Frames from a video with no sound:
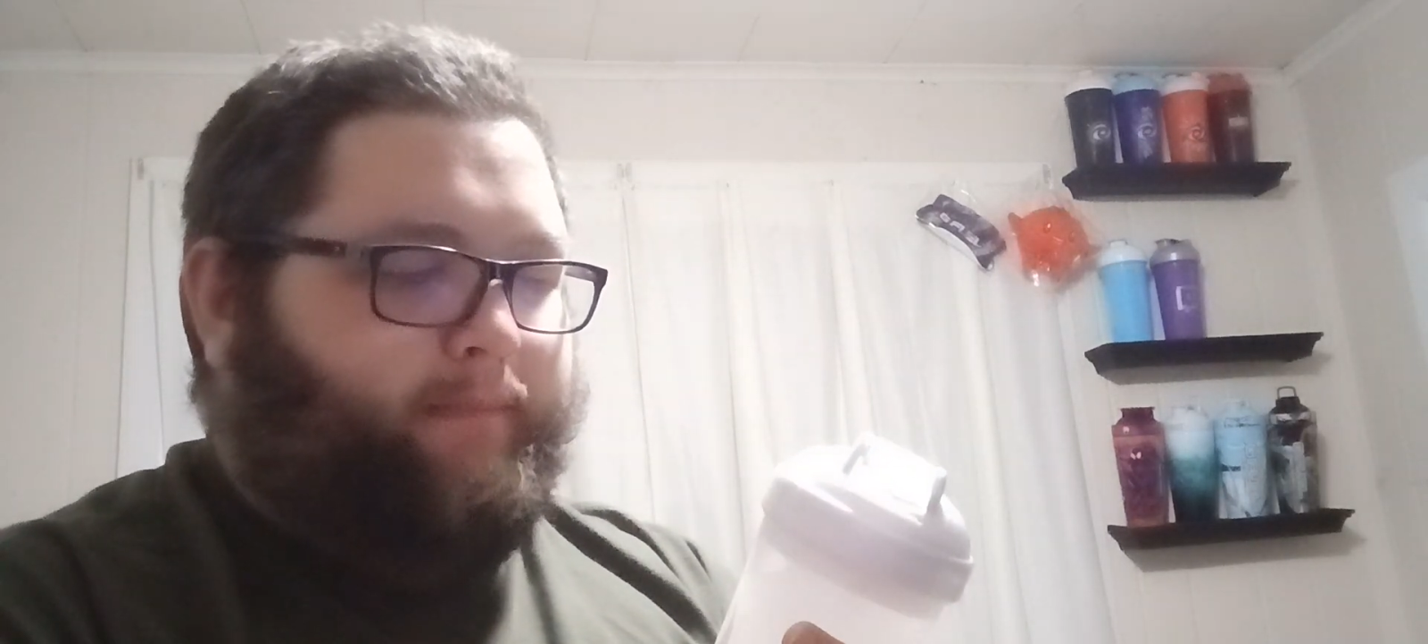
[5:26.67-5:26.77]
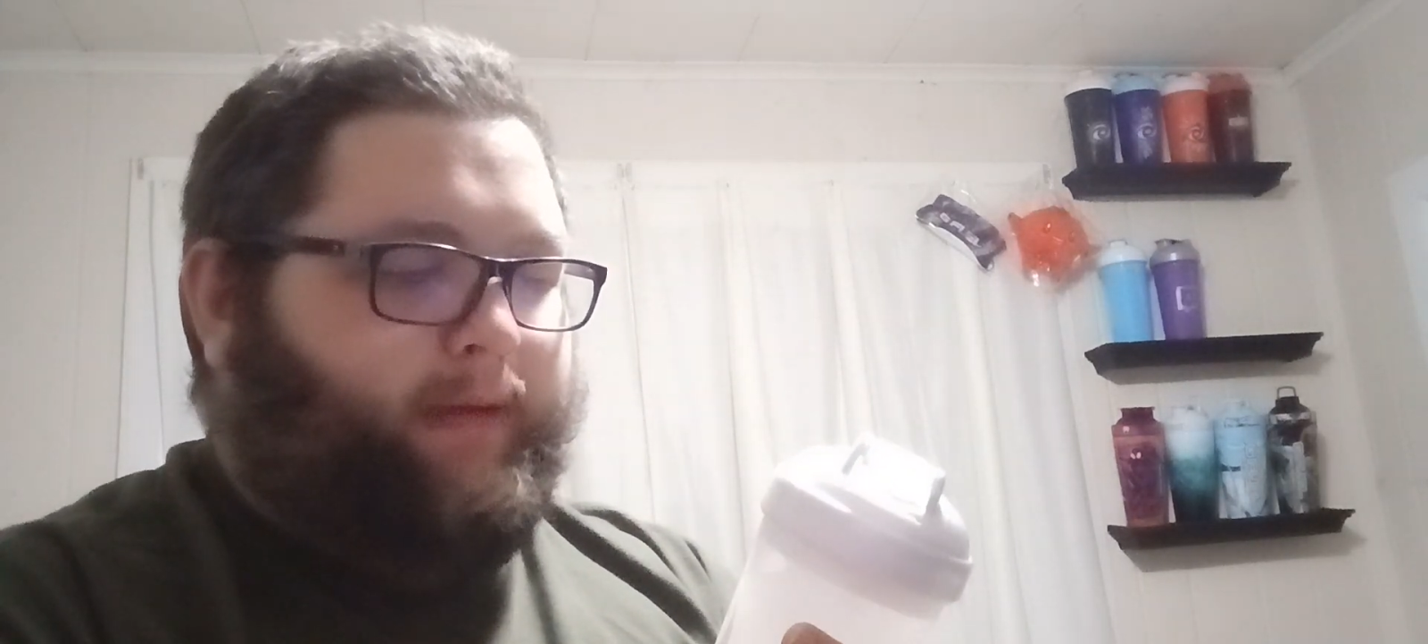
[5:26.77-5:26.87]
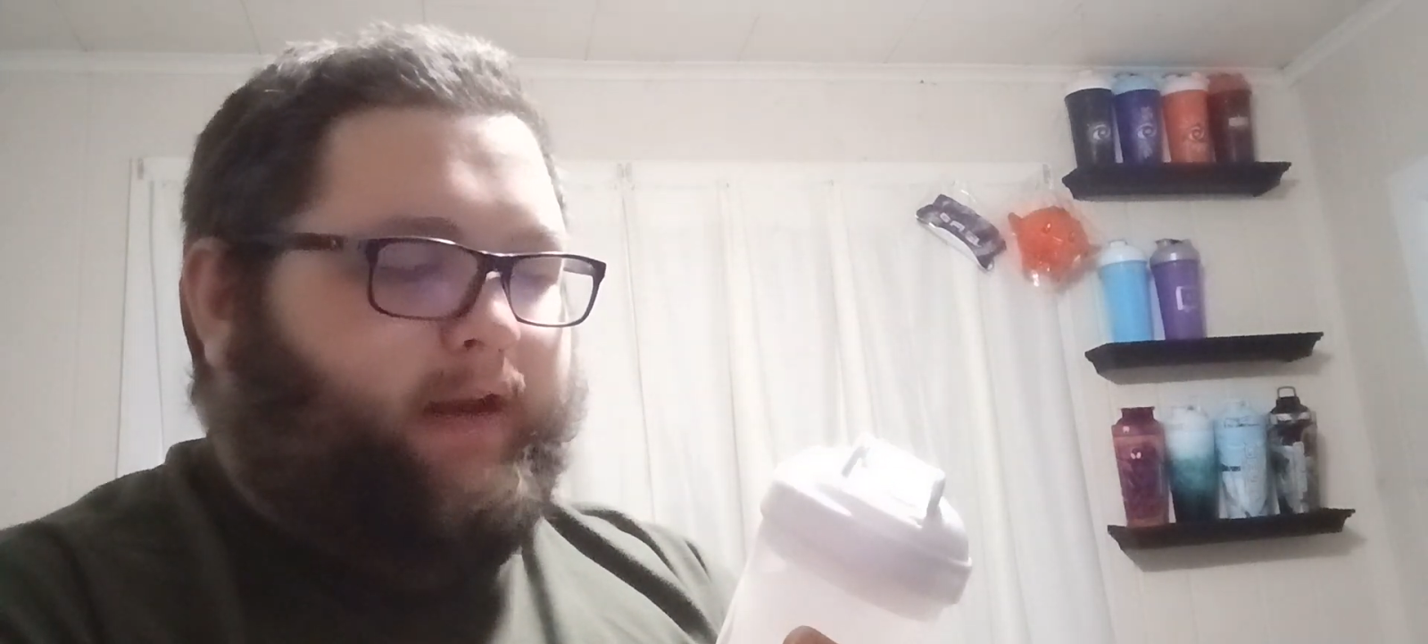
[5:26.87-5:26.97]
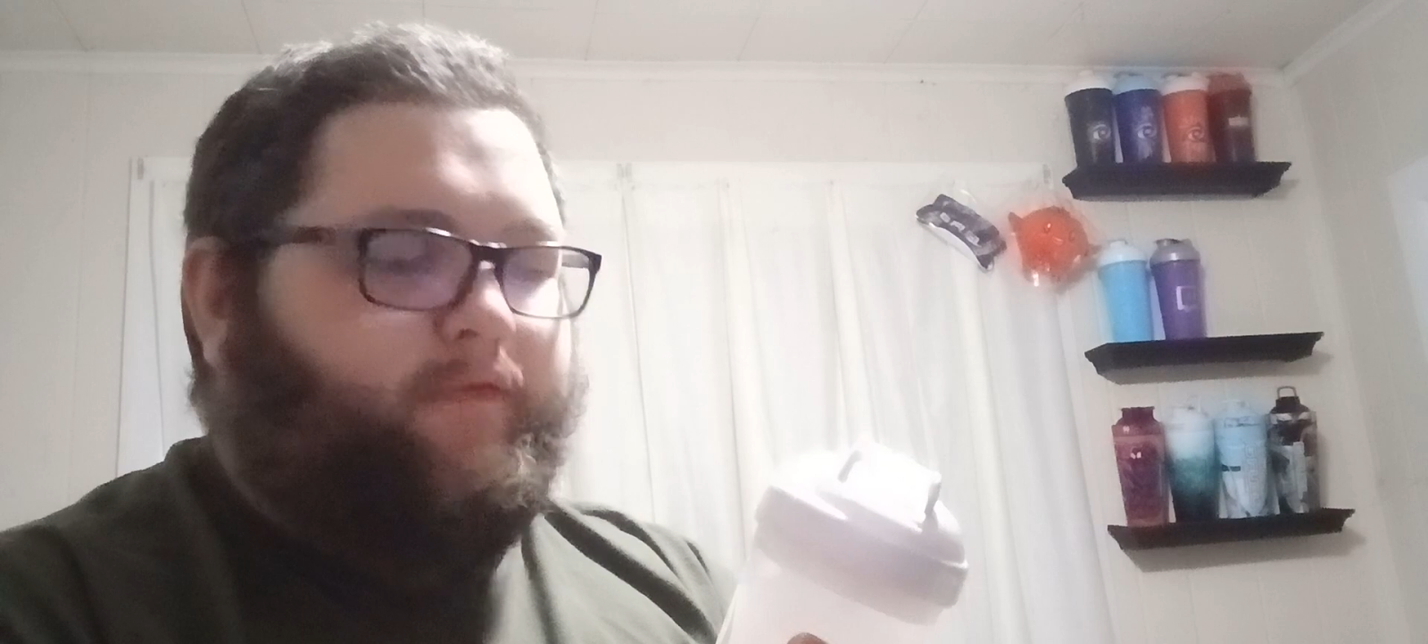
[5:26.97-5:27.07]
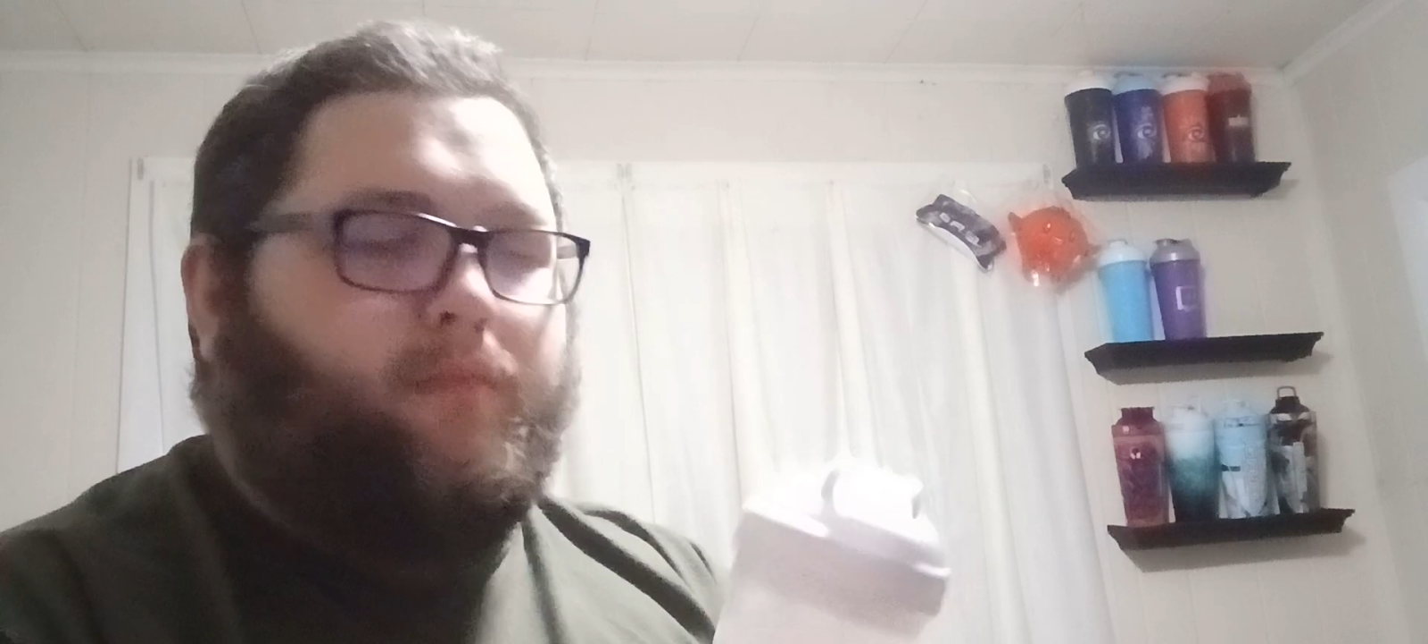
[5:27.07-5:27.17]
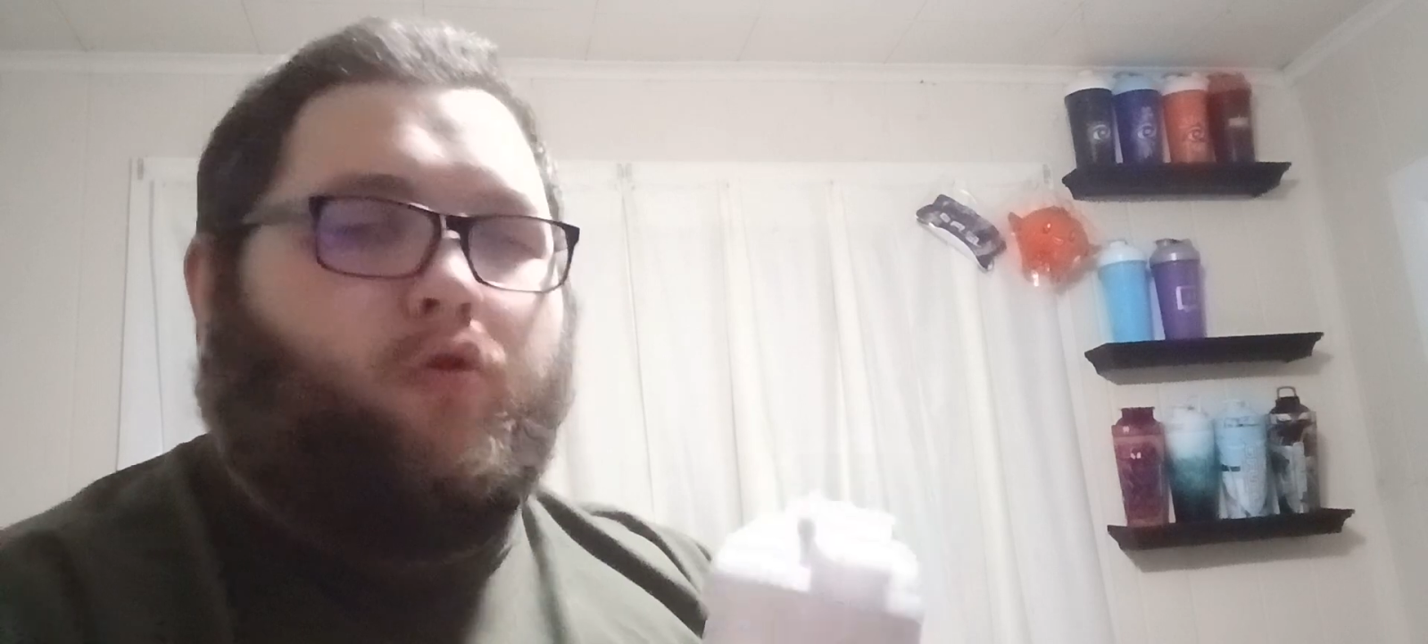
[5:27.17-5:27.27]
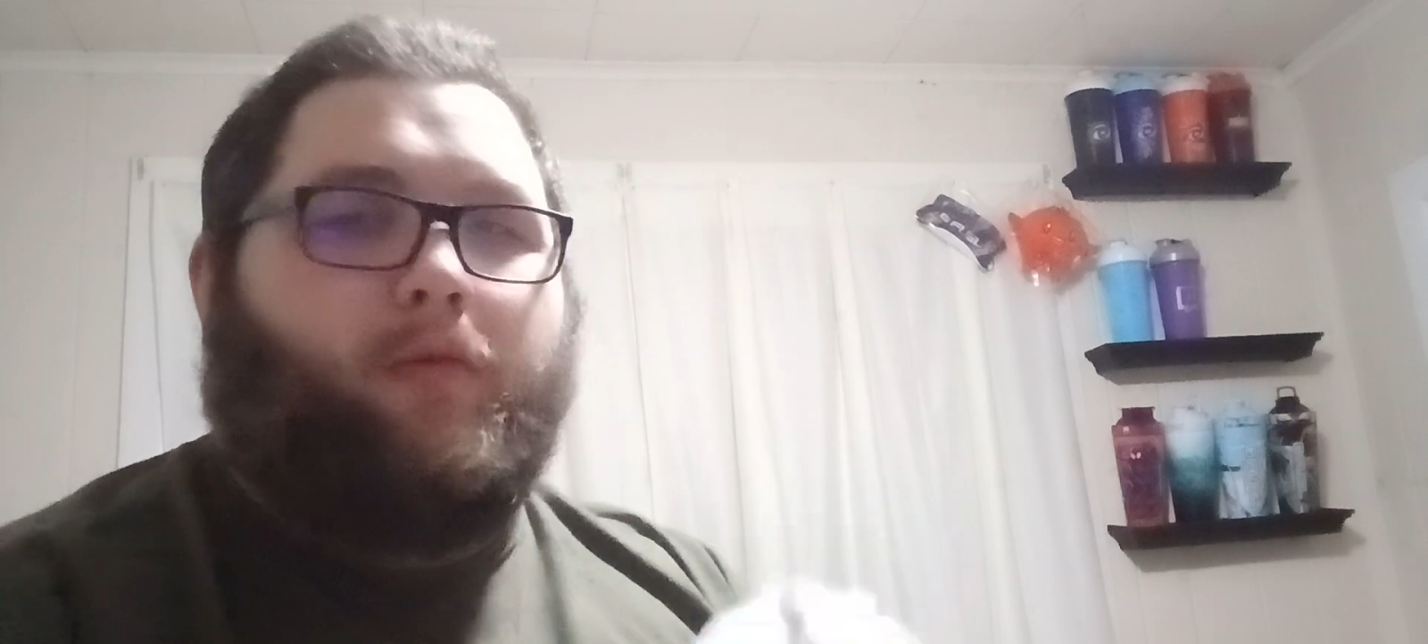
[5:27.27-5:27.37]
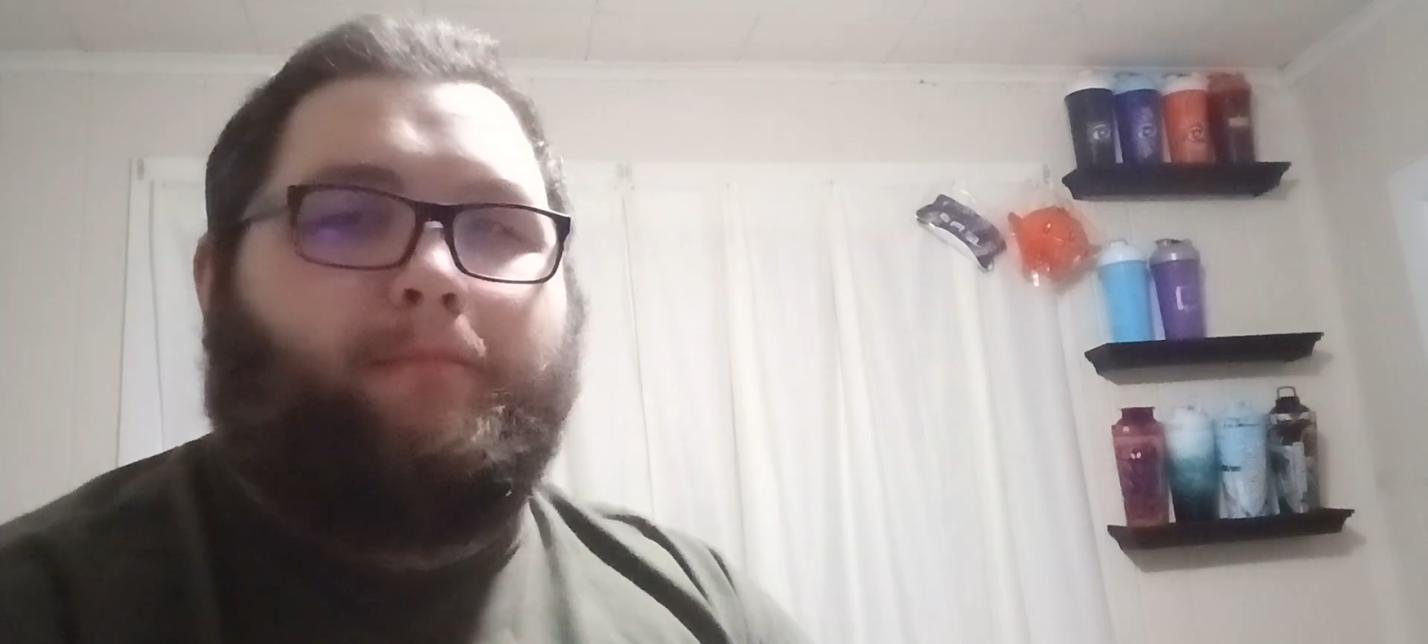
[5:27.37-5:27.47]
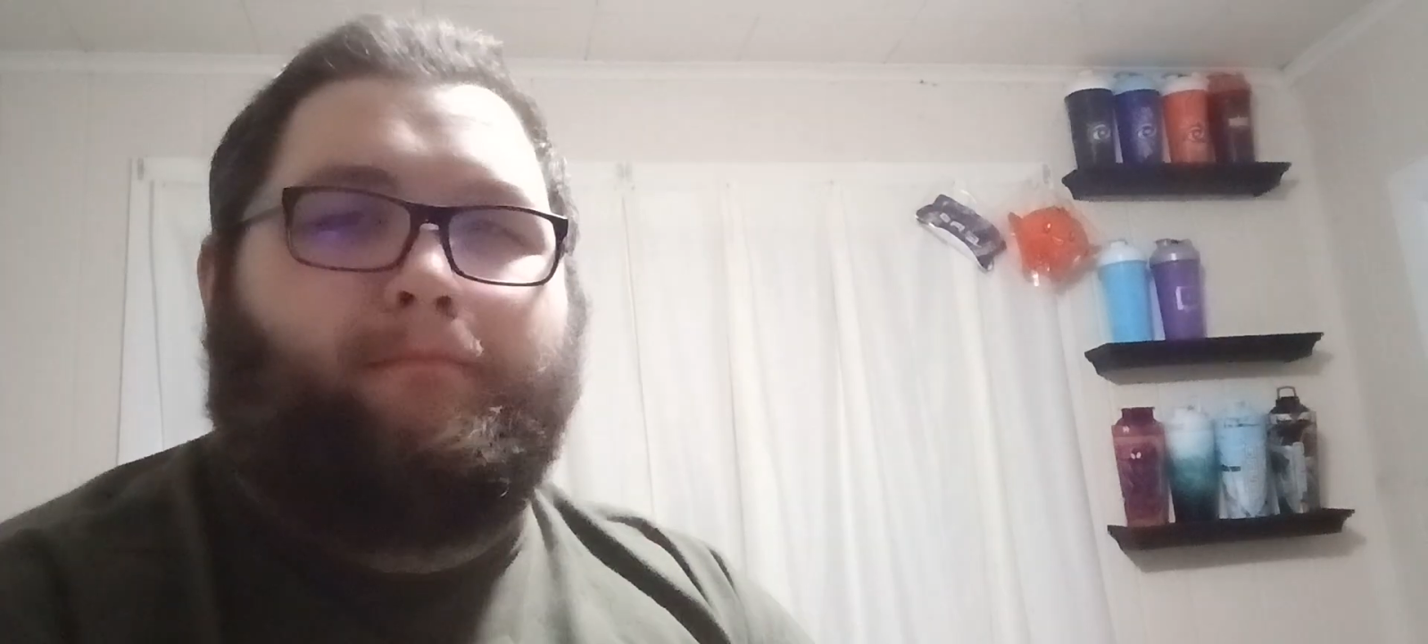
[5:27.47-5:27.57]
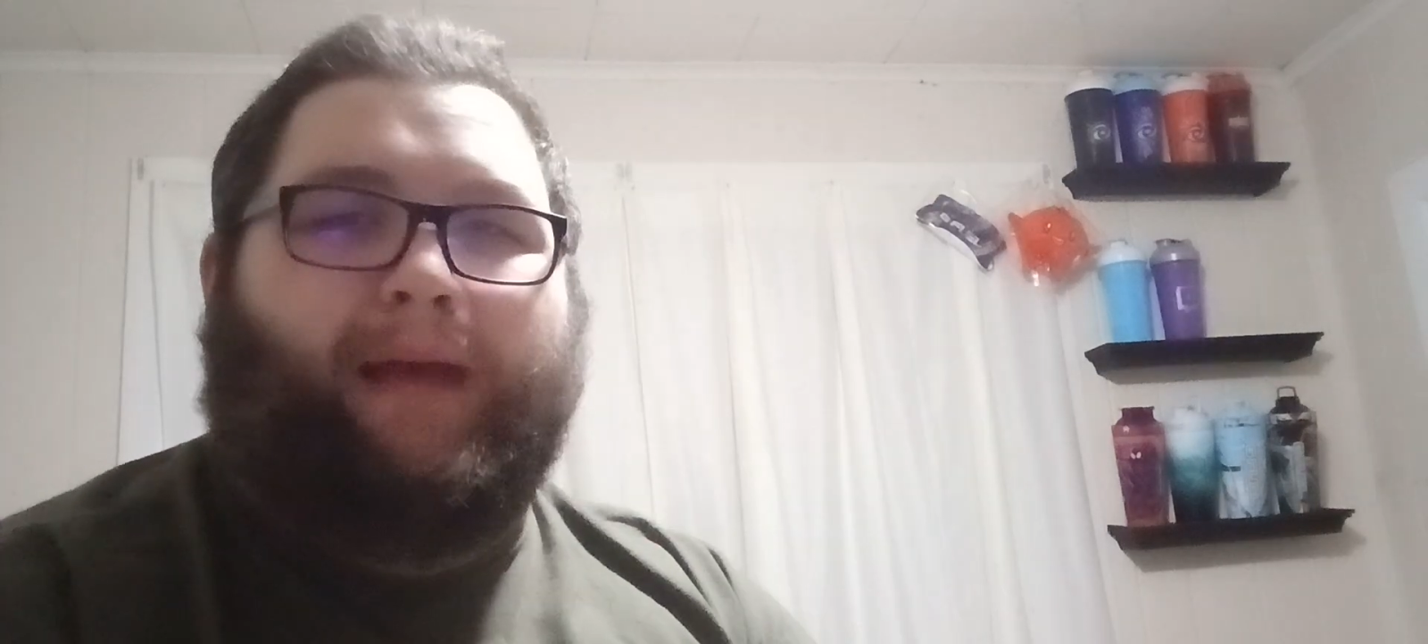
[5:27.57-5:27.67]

bit of a more